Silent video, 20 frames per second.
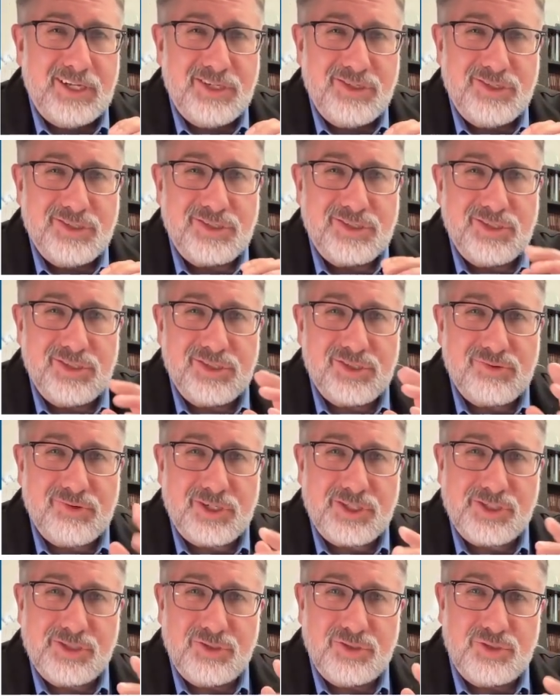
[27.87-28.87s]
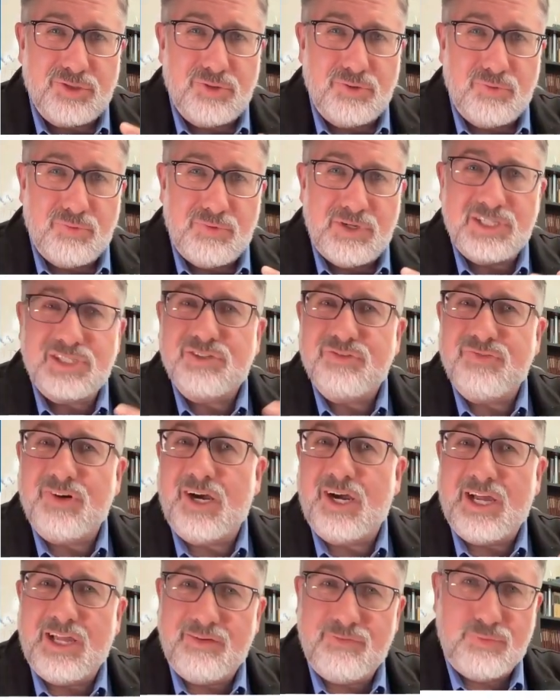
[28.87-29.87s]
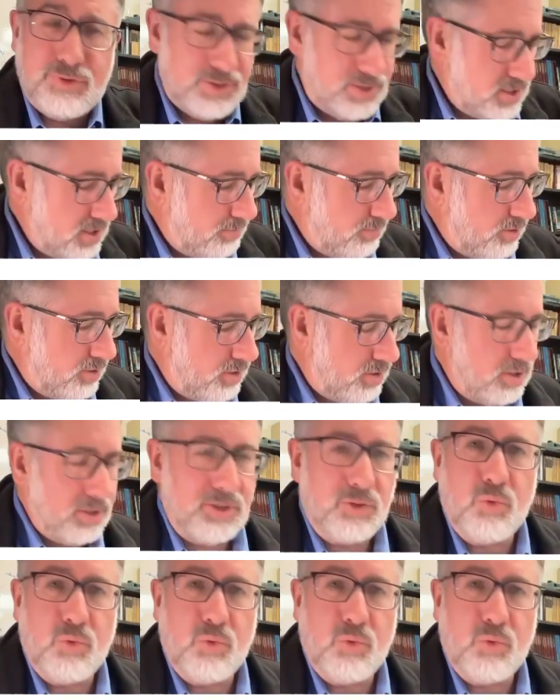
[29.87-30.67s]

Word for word: just structured to RISC-V with some of the